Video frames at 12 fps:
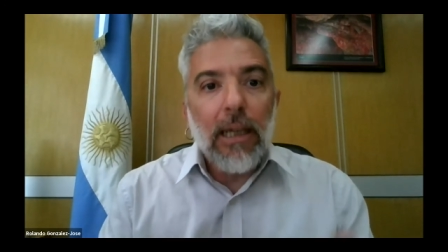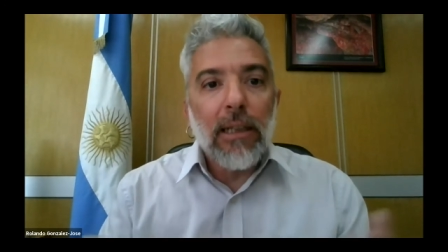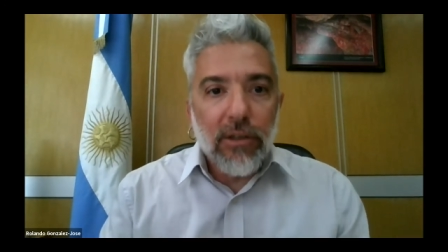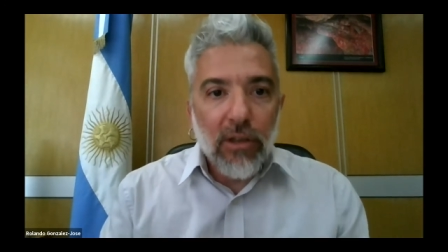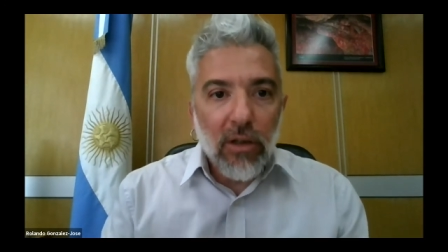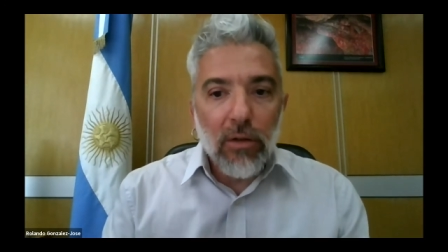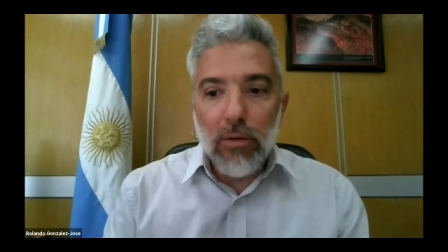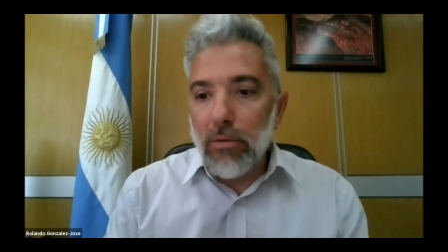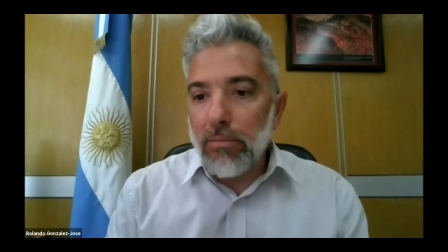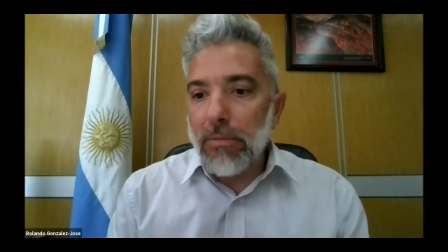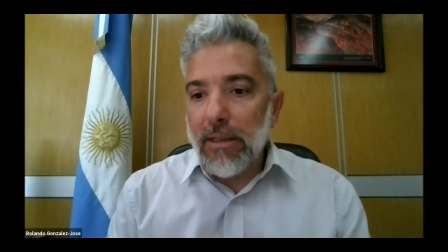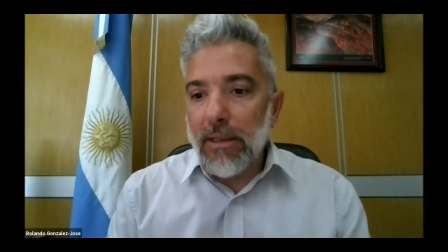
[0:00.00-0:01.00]

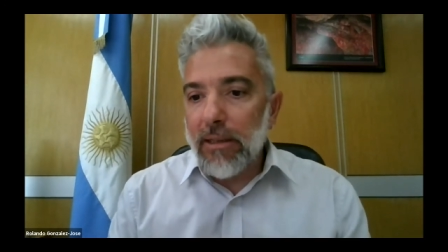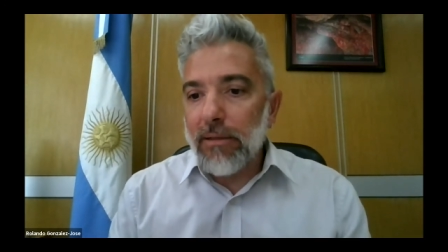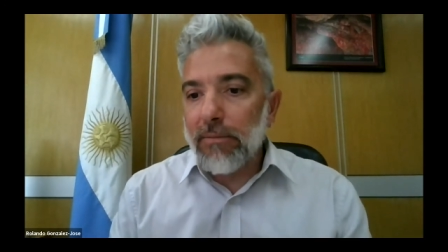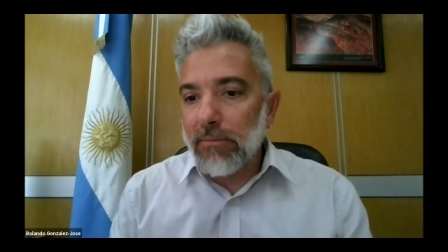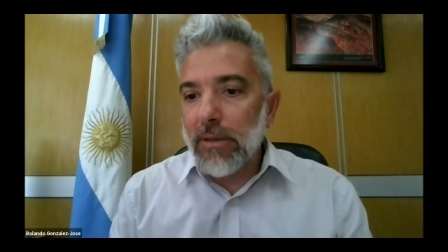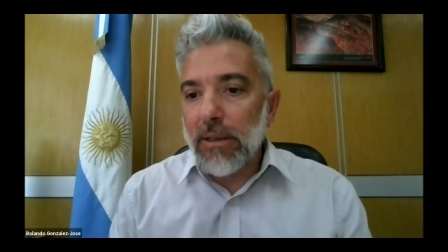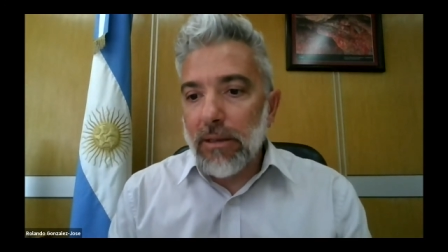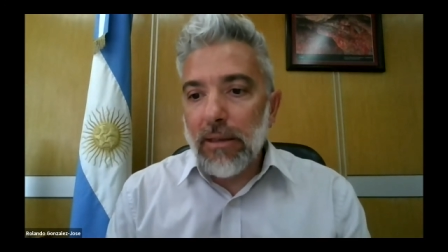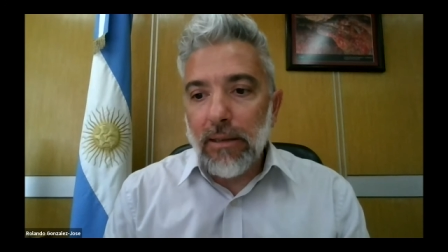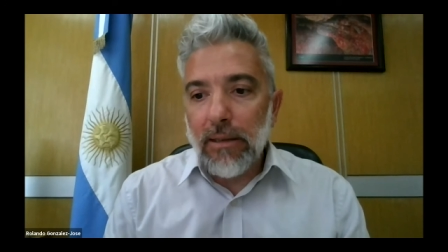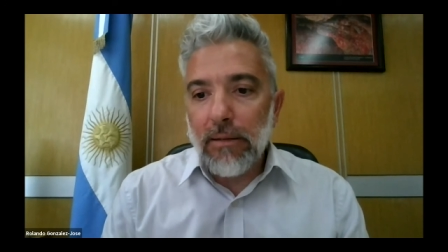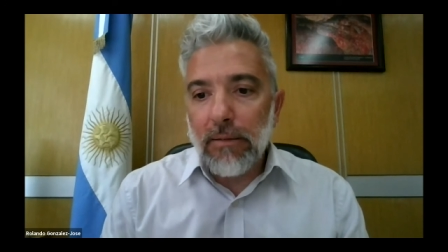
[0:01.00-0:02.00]
So uh,
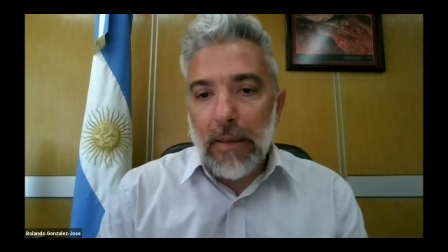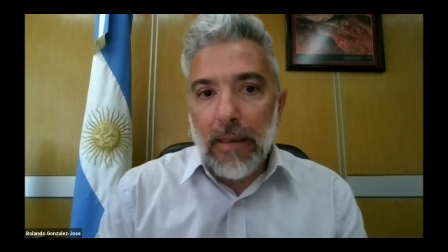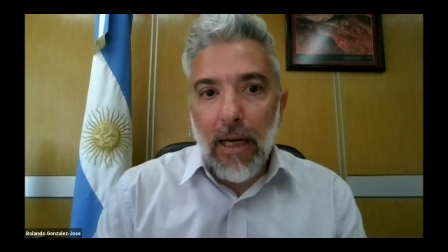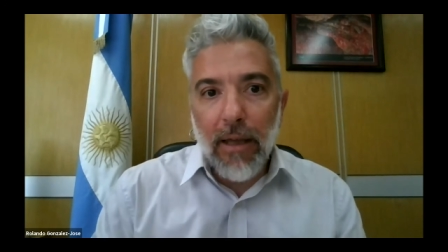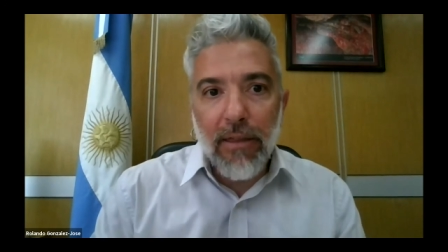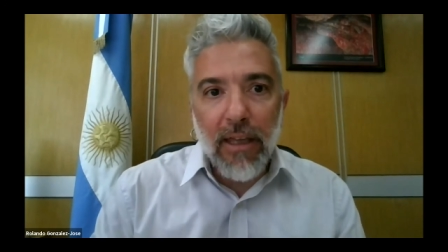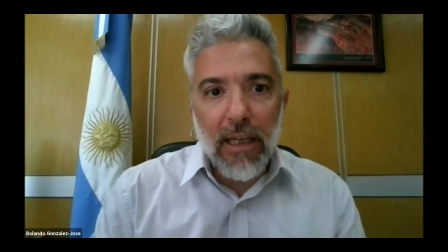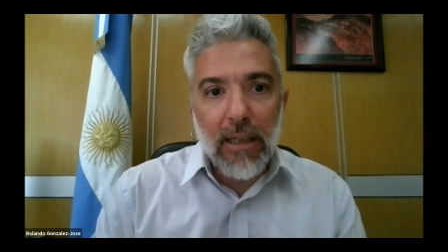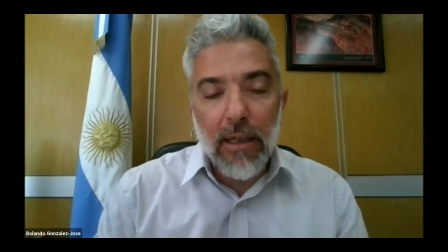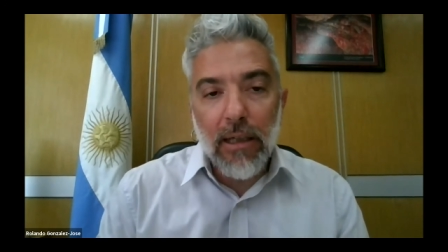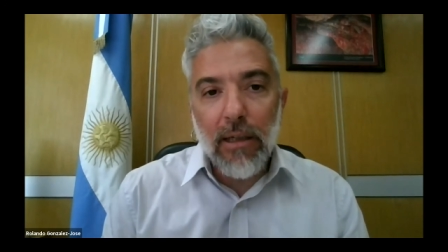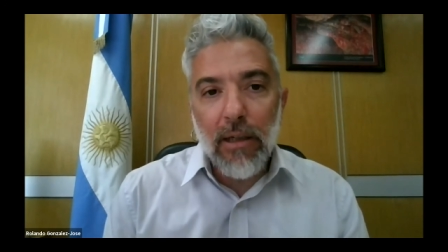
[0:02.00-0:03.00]
I
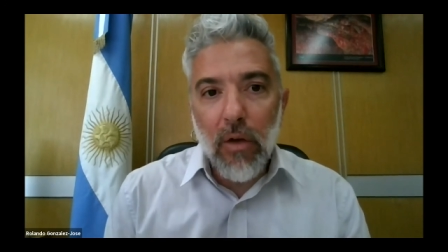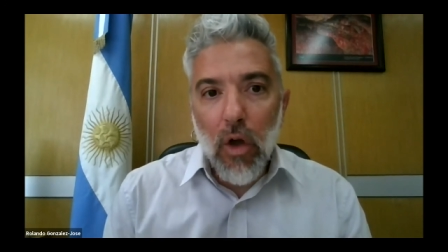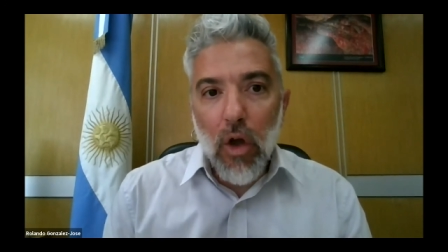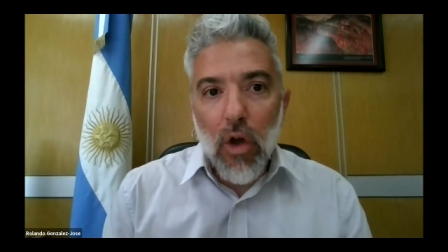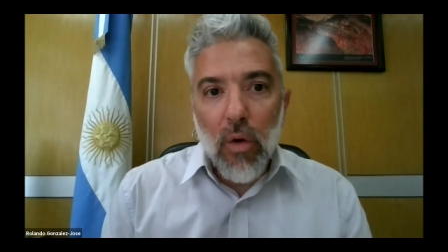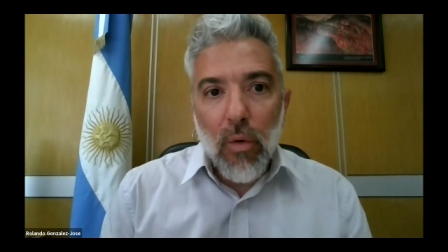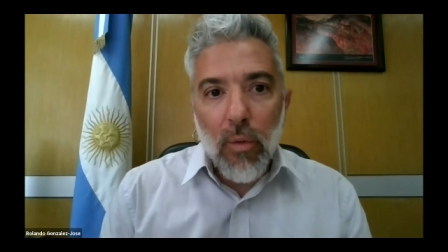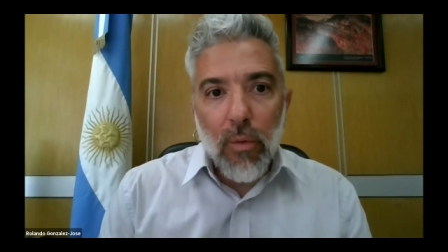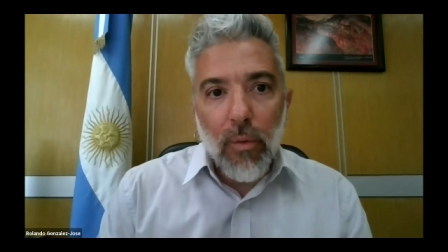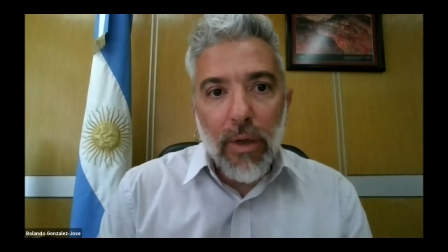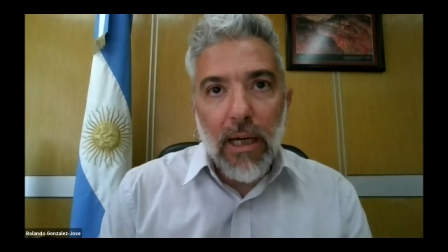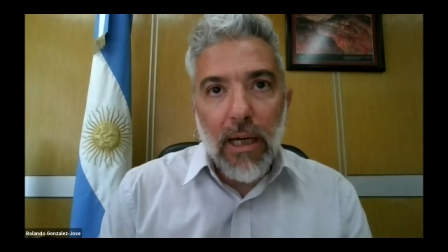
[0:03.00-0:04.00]
think uh,
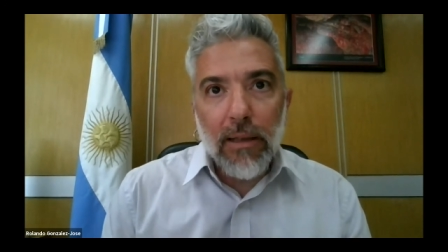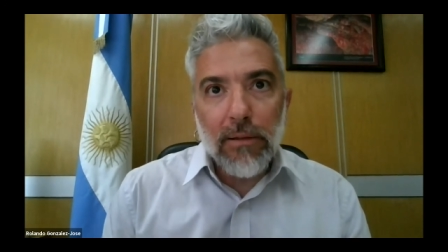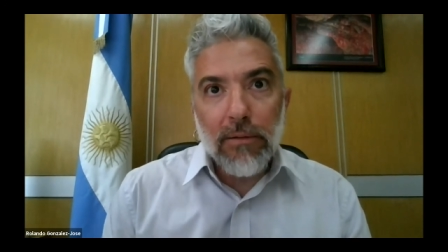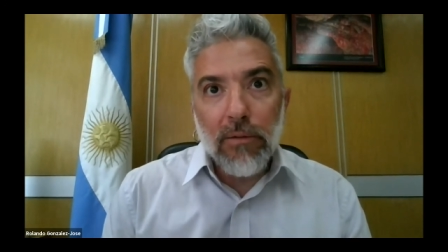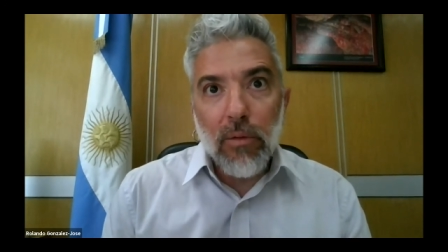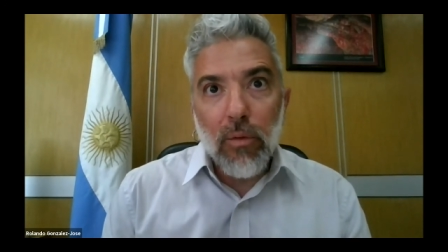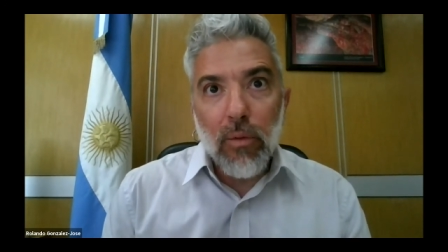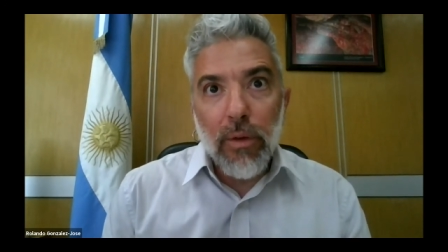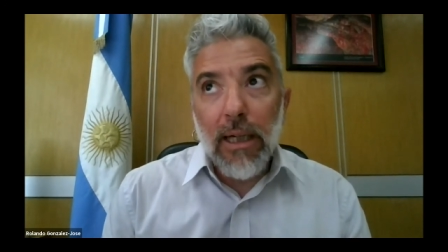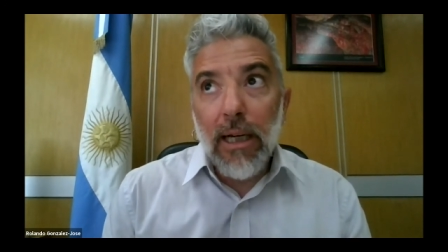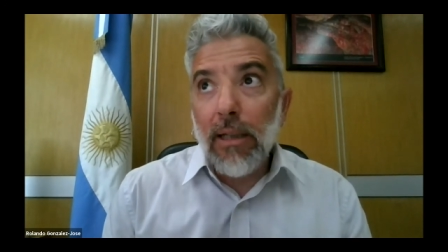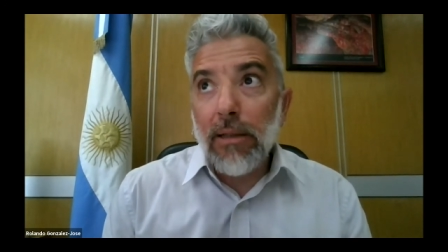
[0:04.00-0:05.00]
we can, we
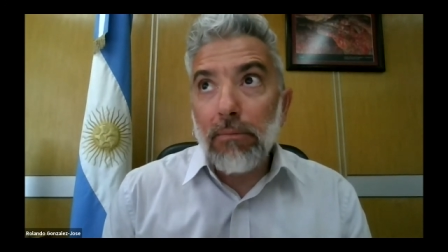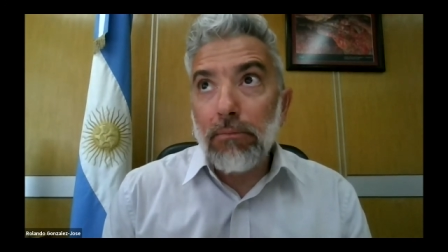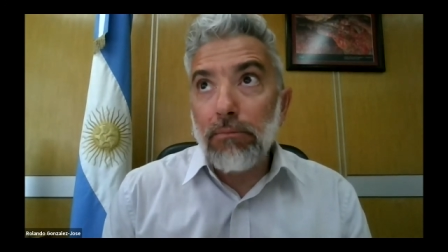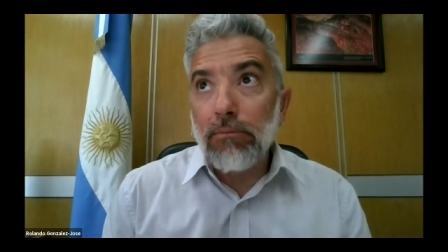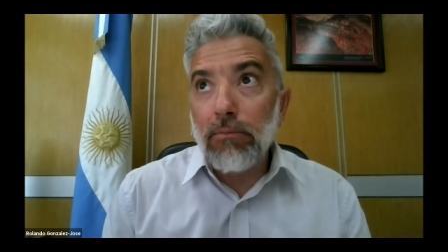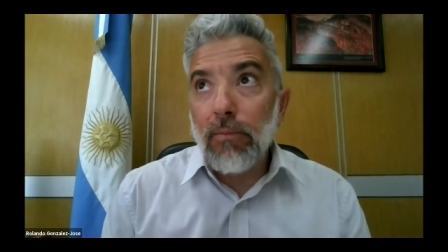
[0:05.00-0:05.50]
can,